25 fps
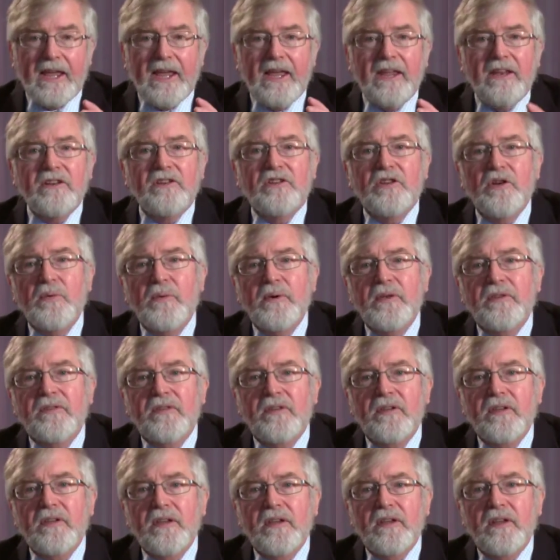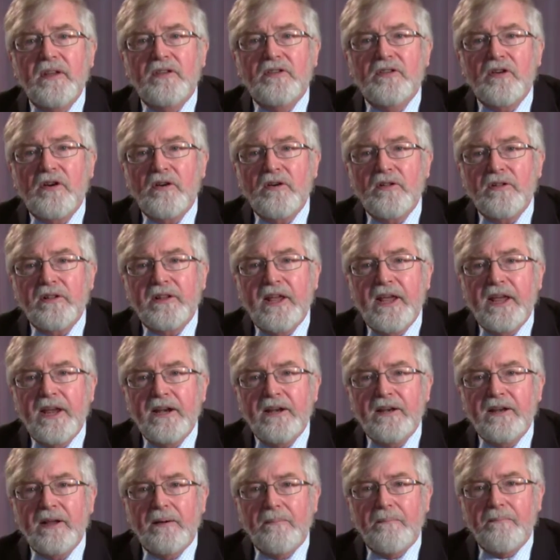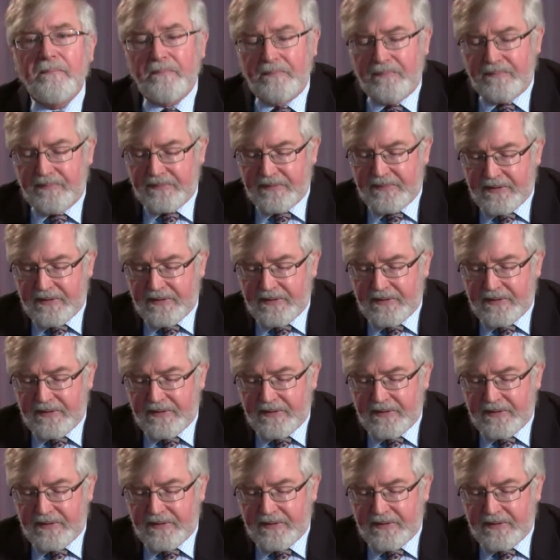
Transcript: into his eternal kingdom,